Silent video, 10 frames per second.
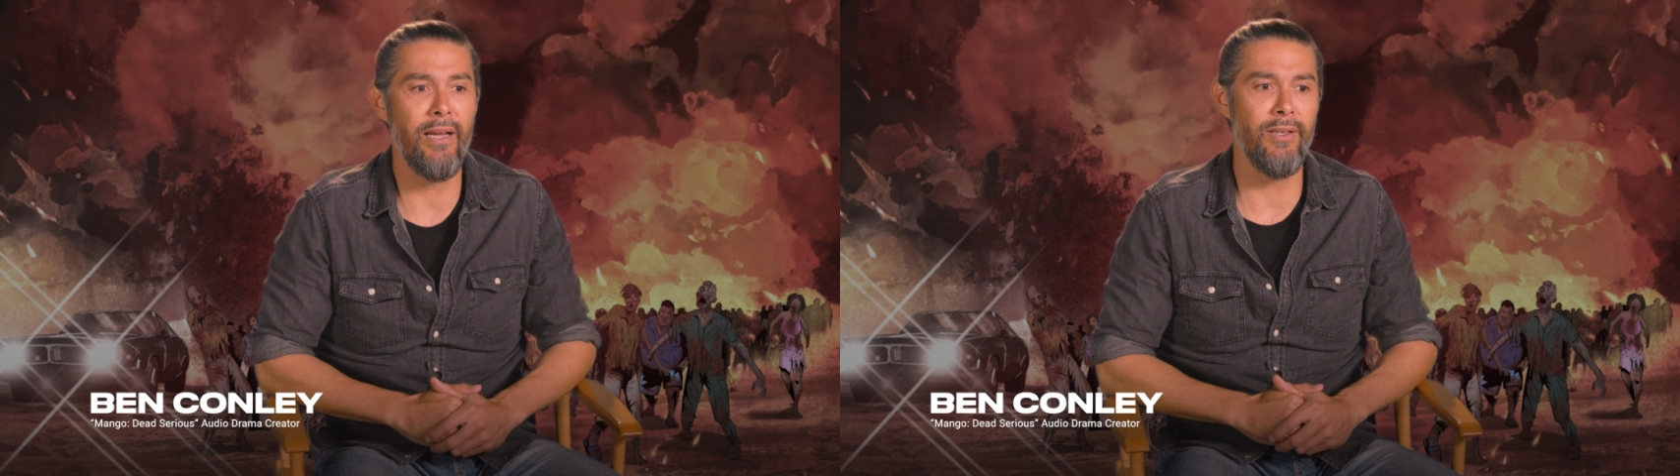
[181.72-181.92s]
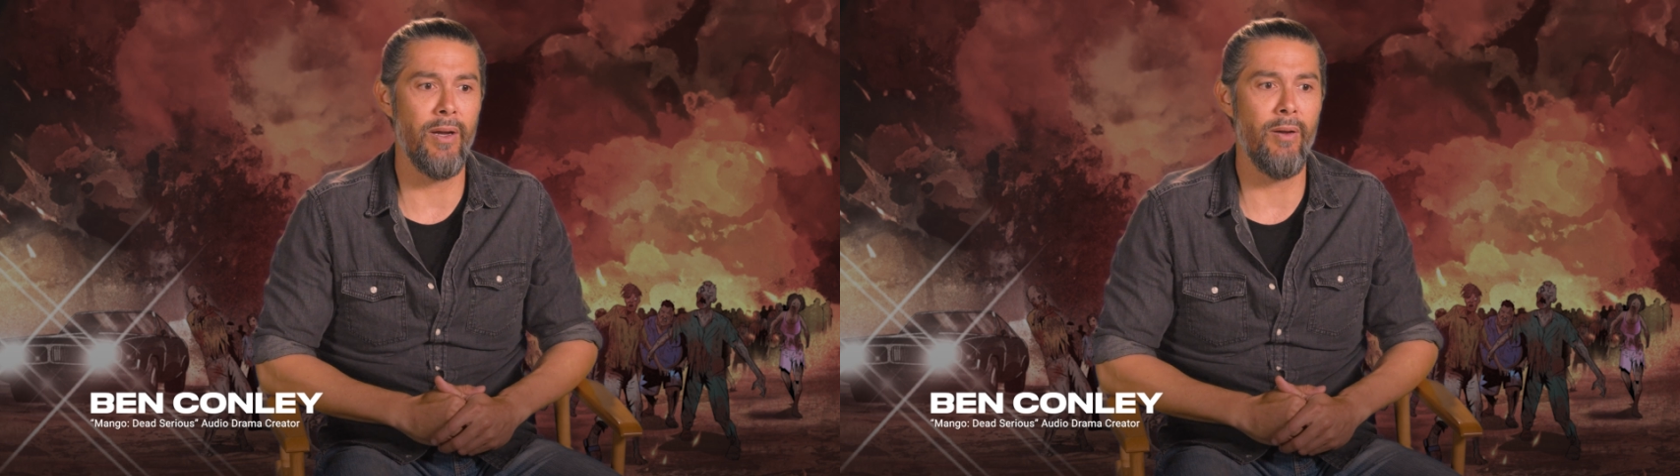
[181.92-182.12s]

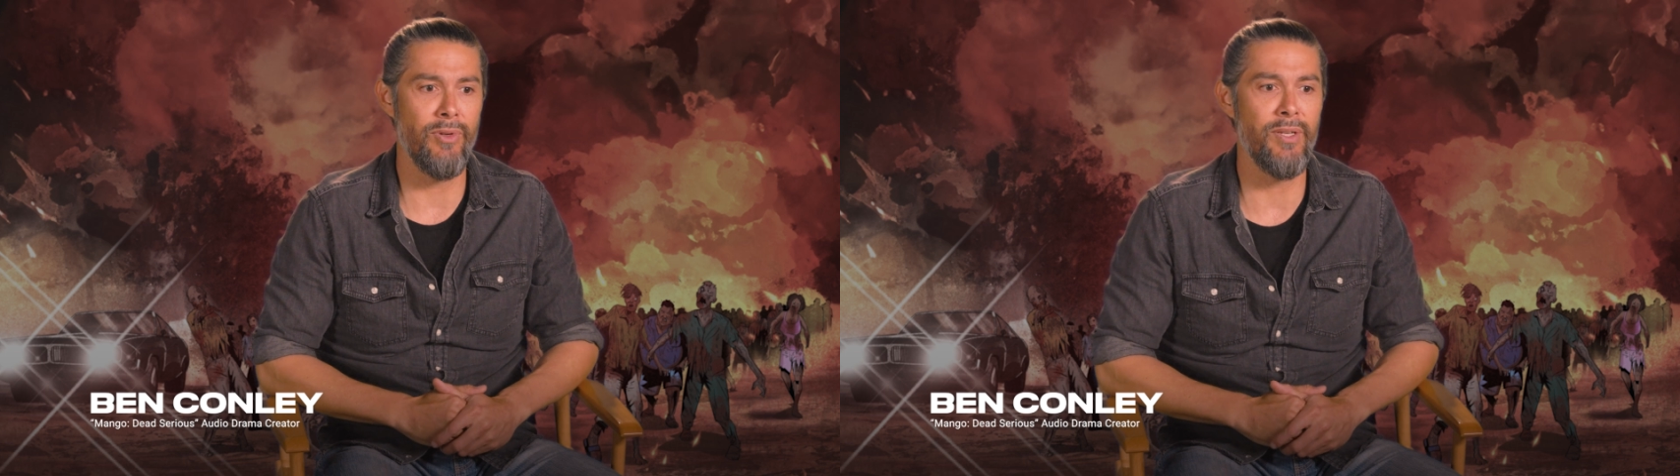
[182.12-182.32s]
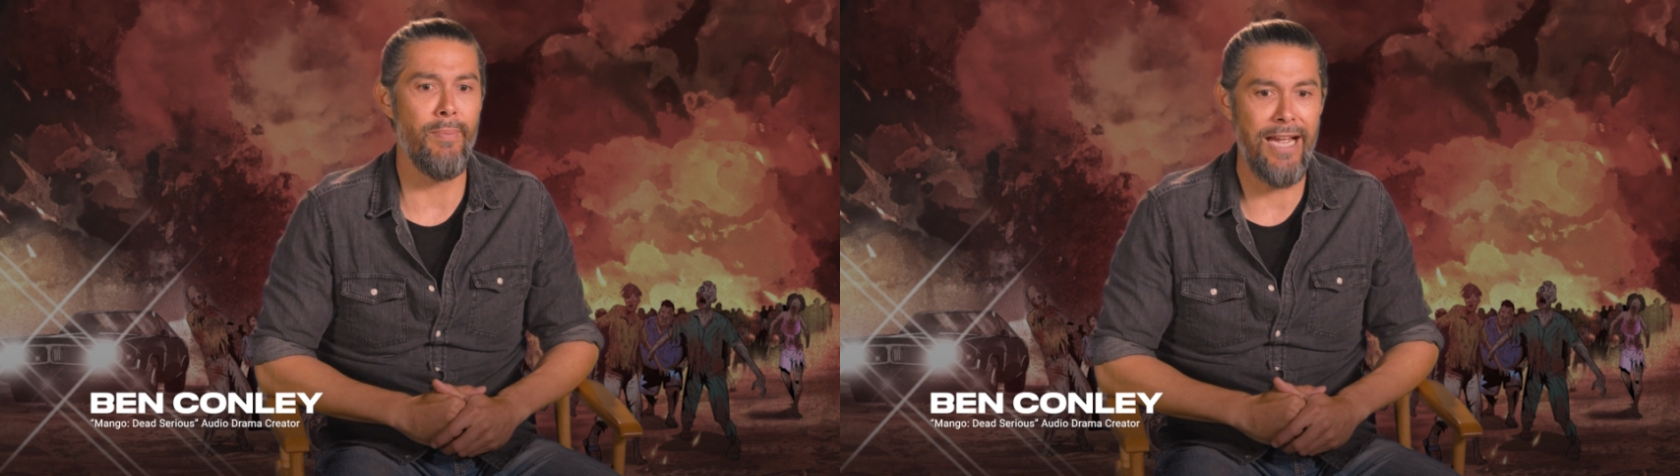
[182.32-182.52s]
I
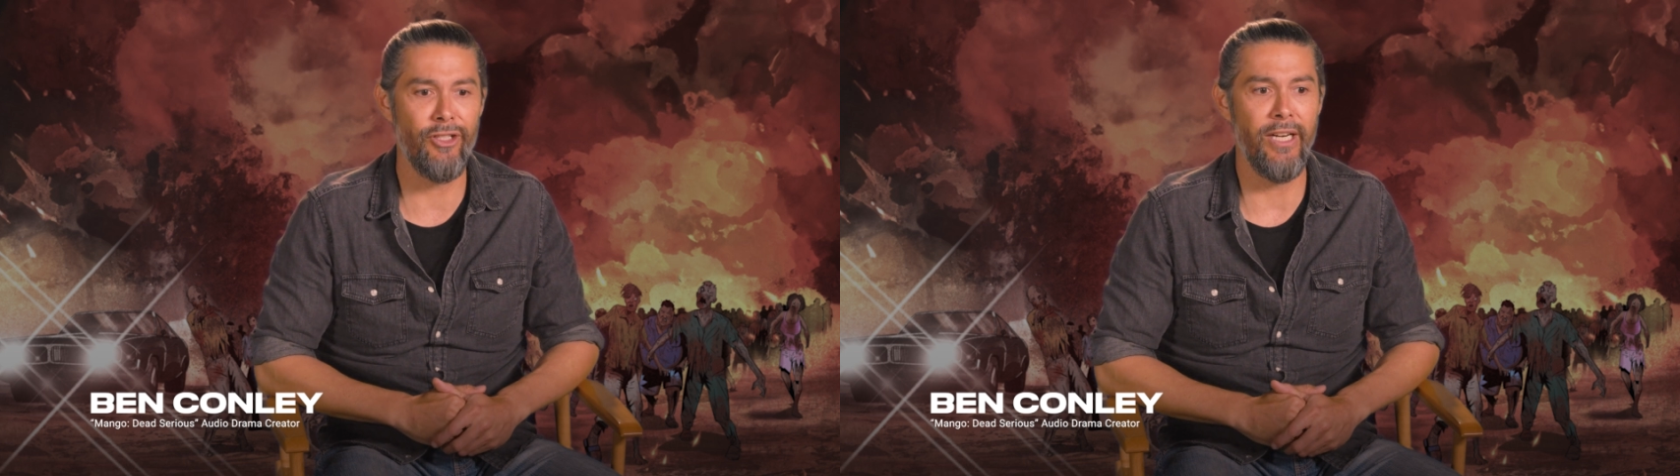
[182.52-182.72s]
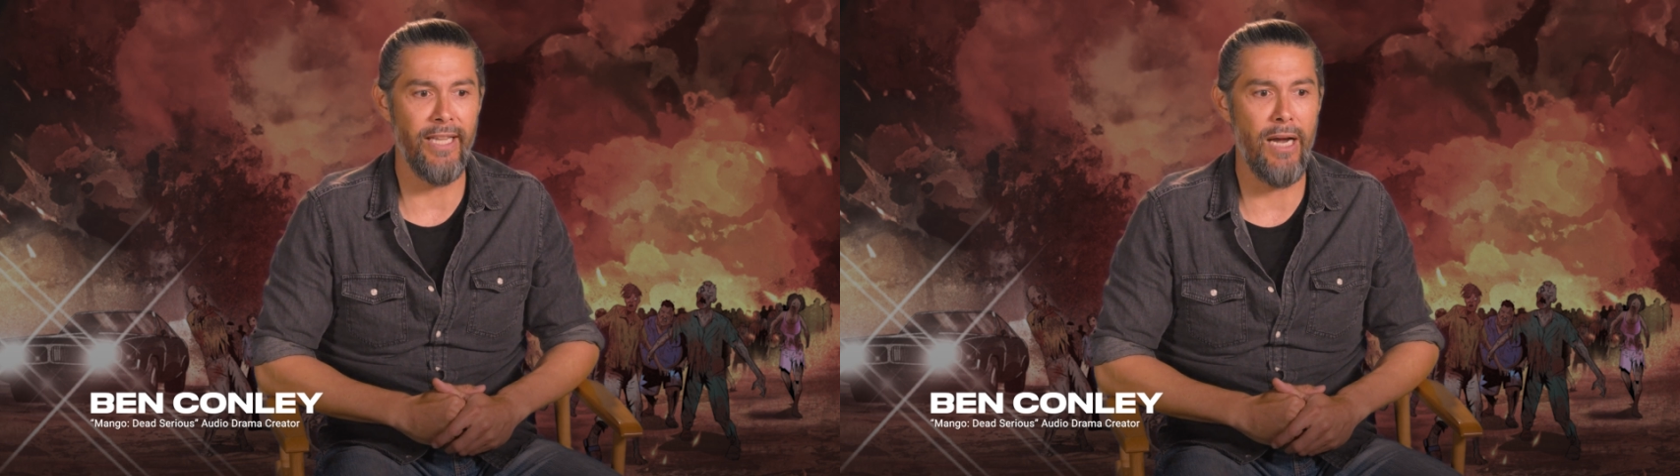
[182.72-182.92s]
was
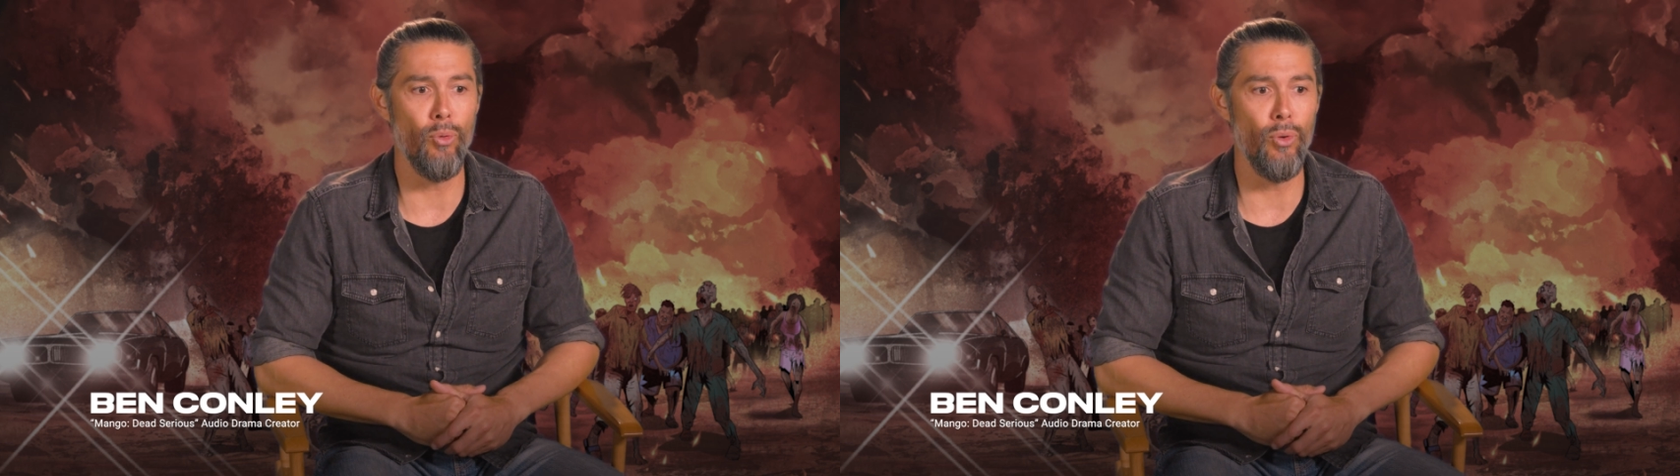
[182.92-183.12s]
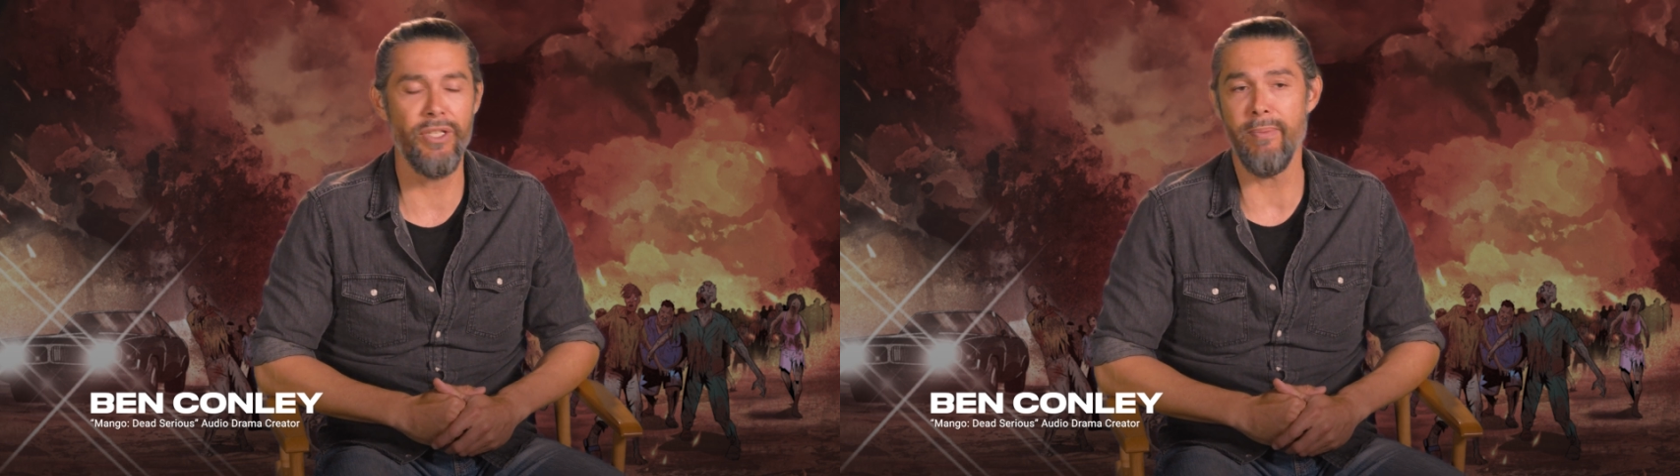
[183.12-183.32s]
imagining that
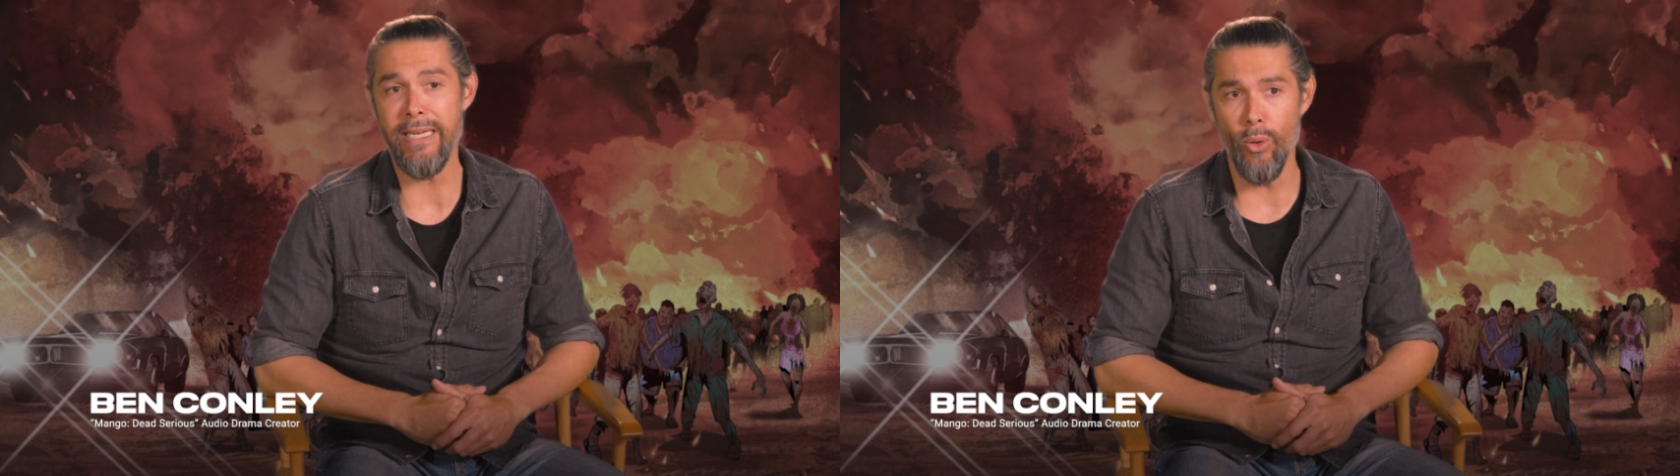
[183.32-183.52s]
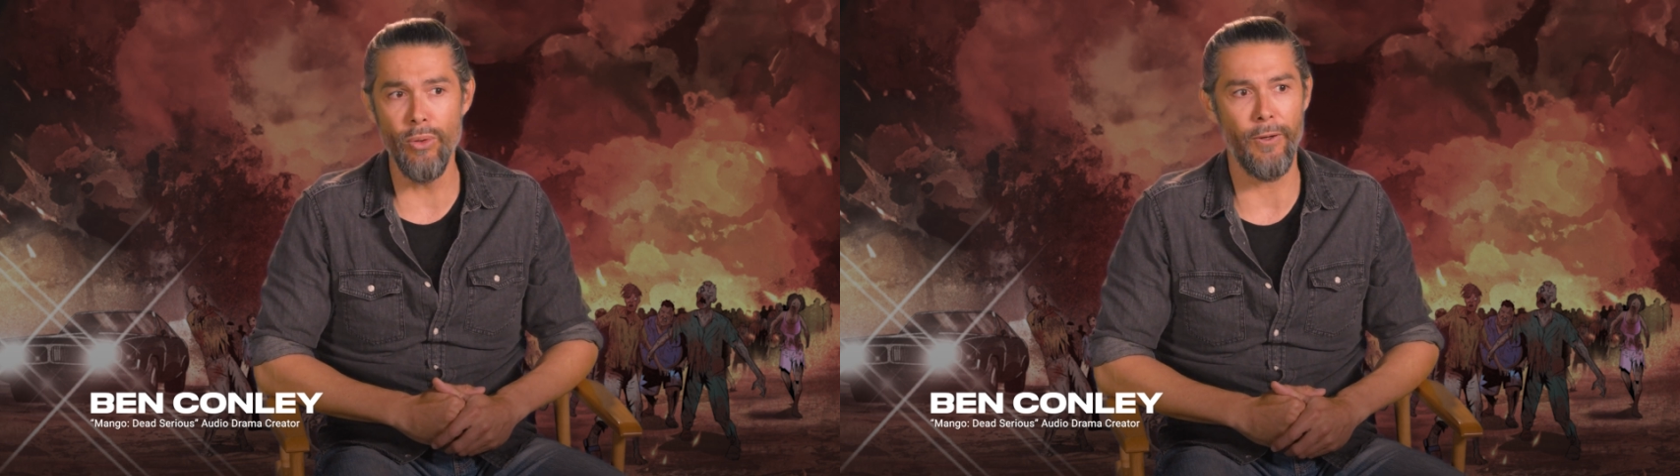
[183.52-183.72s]
role to
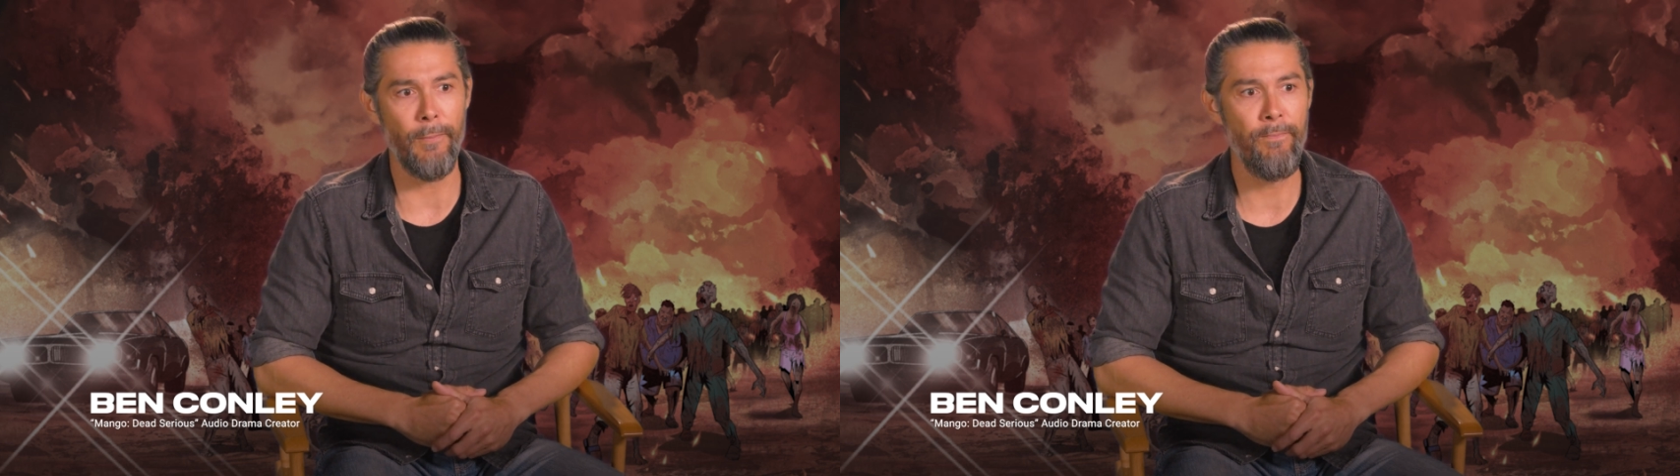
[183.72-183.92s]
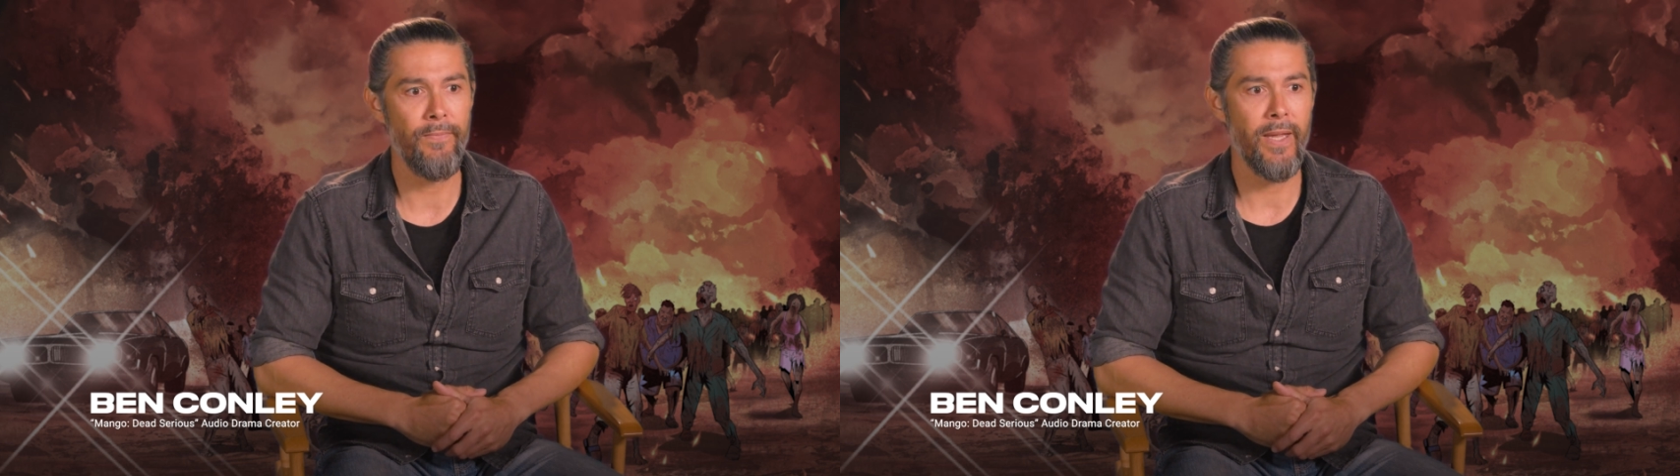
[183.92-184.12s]
be older.